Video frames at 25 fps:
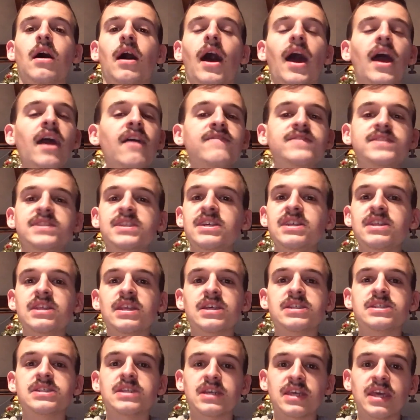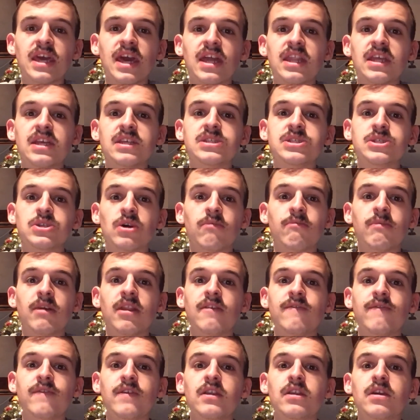I have seen this, again, in so
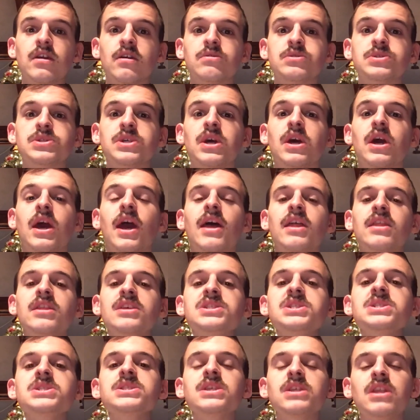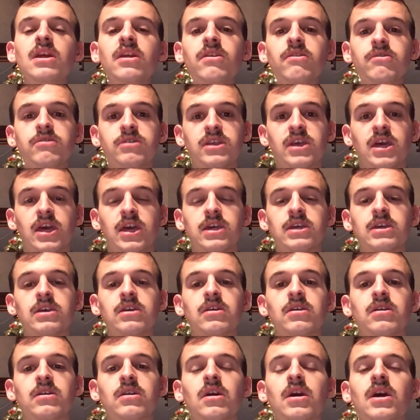many videos, and this is another
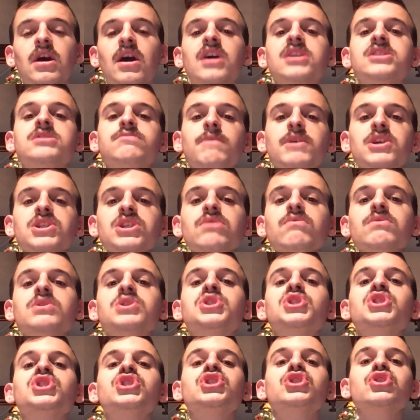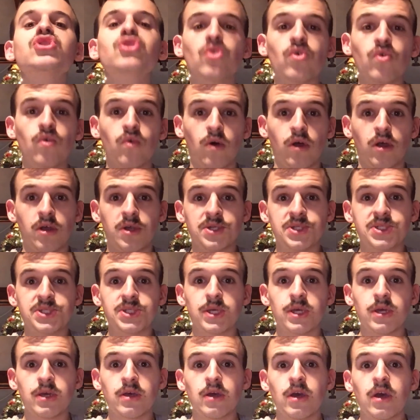thing, especially with schools.
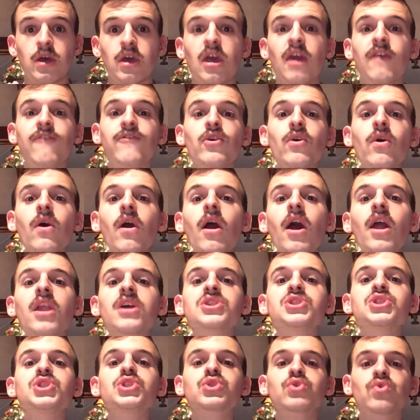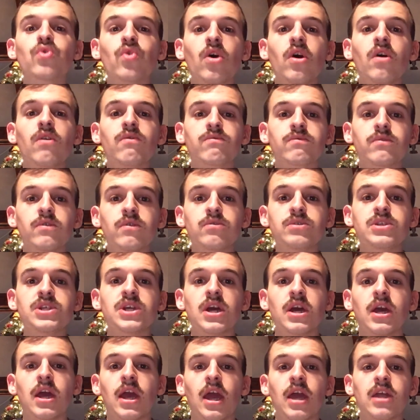If you are on a school route
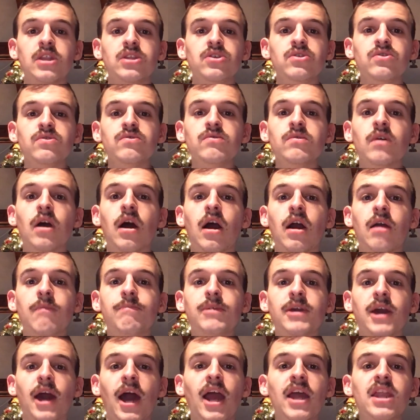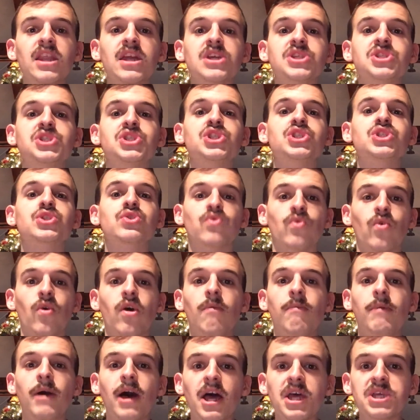and you are behind a
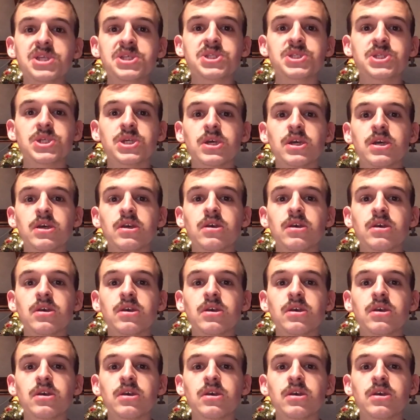school bus,